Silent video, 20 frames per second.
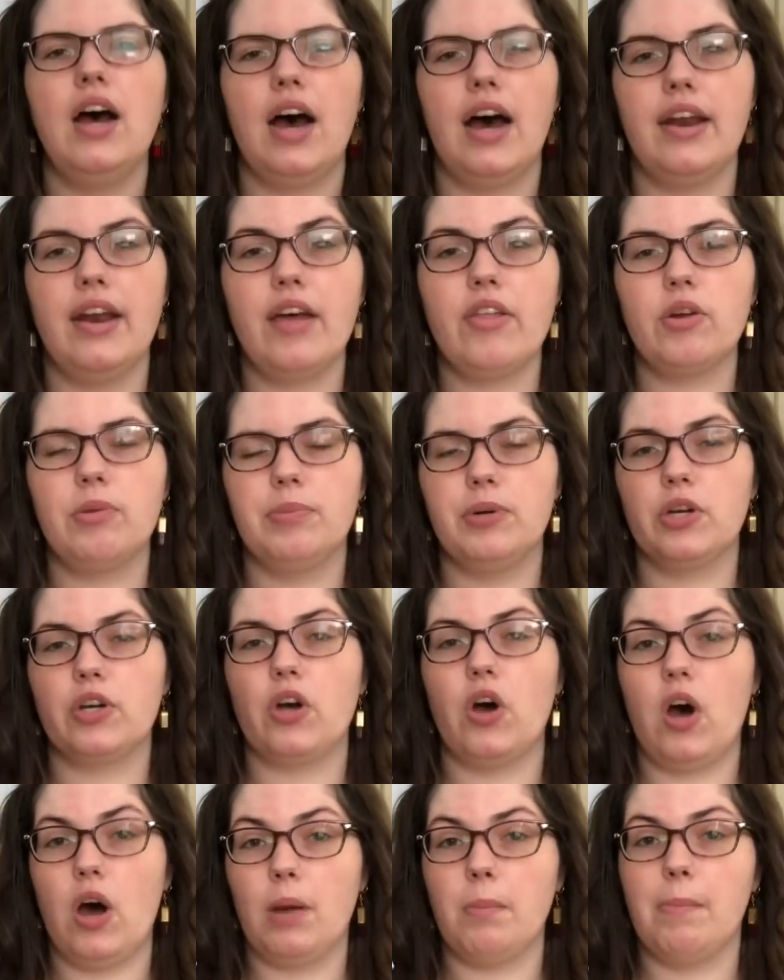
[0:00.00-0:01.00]
Another
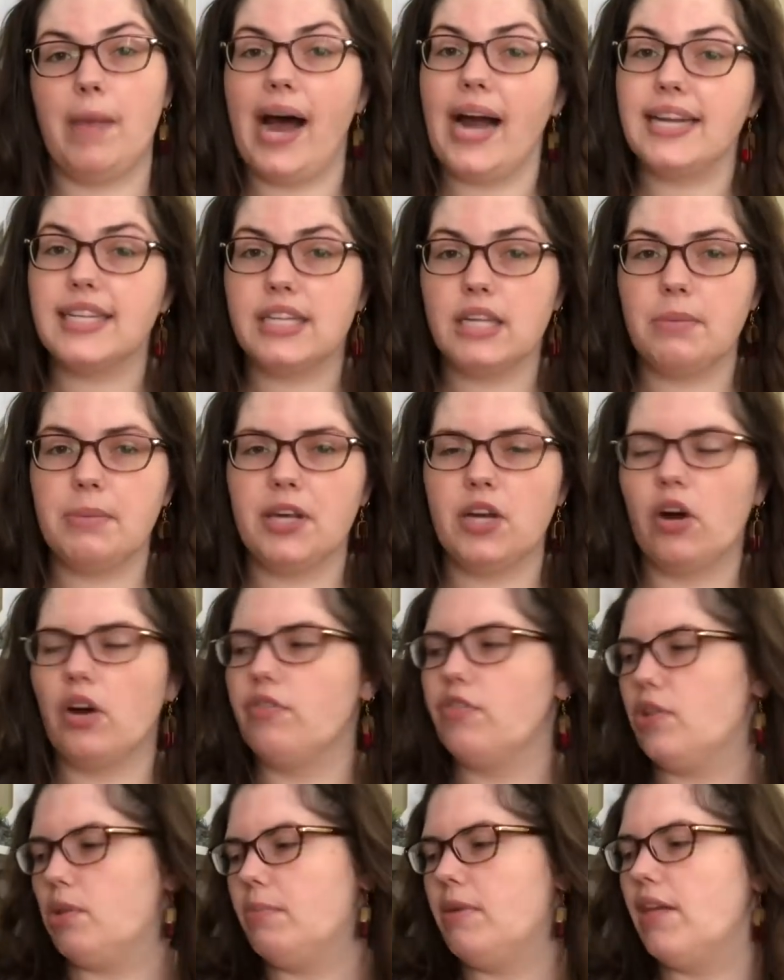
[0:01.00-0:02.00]
book on my TBR
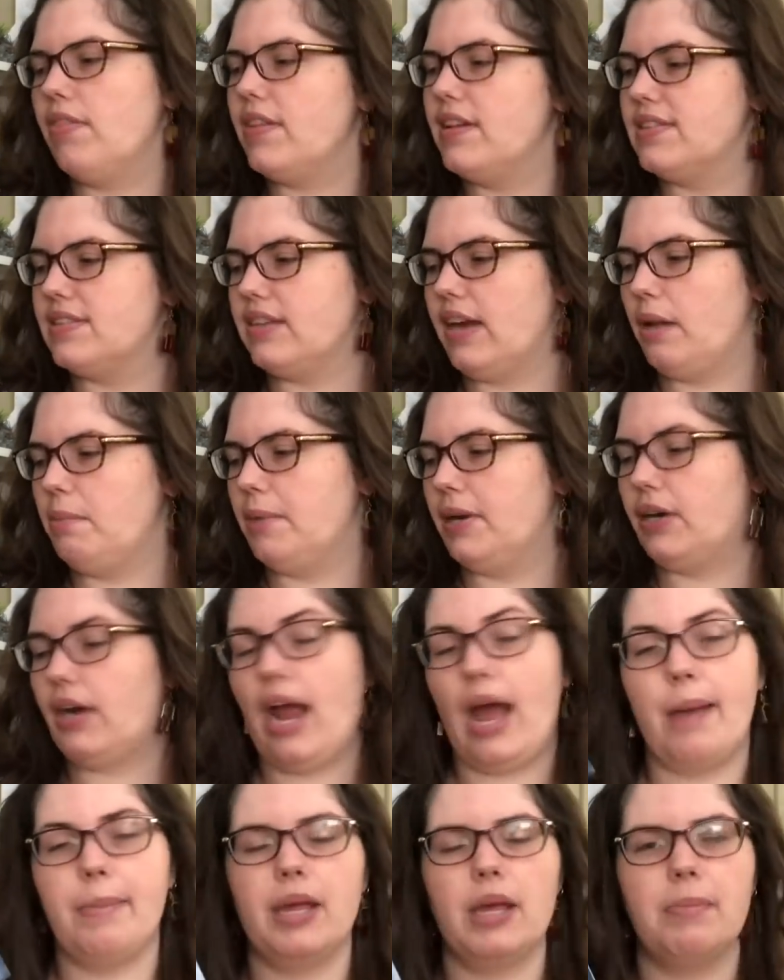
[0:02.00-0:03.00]
for the month is Nightmare
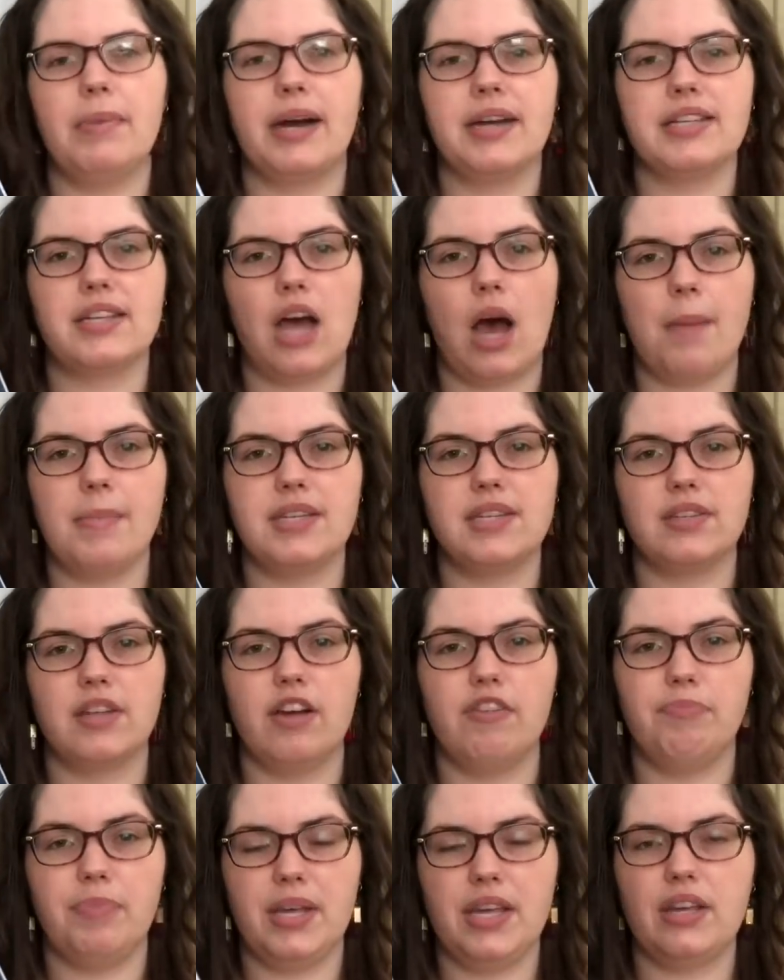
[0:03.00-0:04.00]
Abbey by Thomas
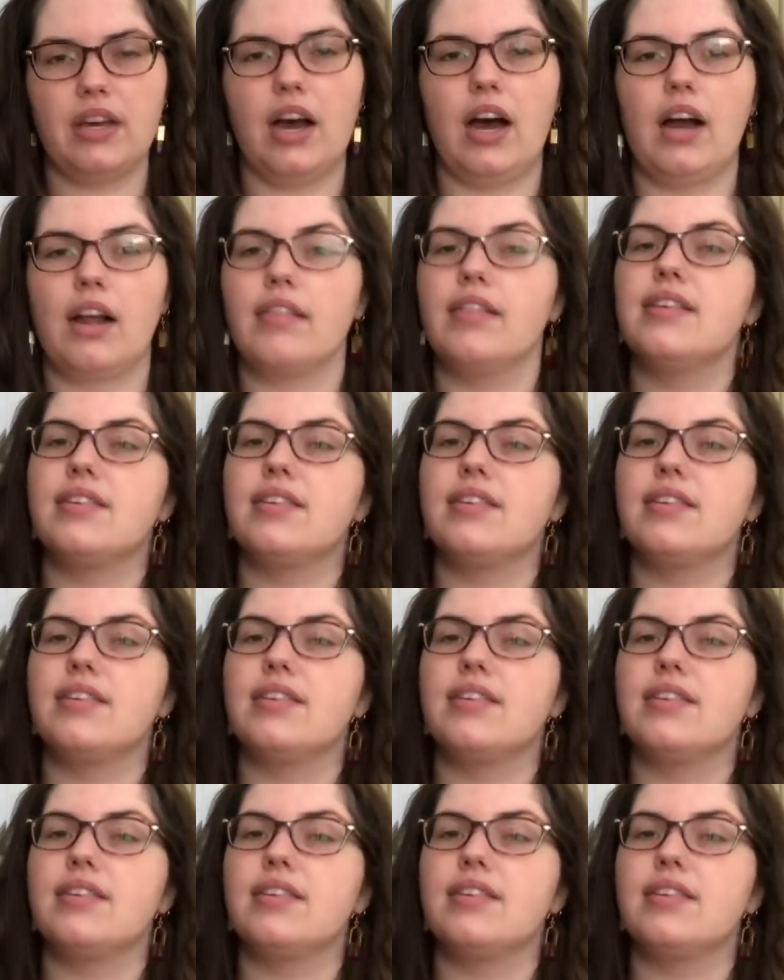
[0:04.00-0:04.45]
Love Peacock.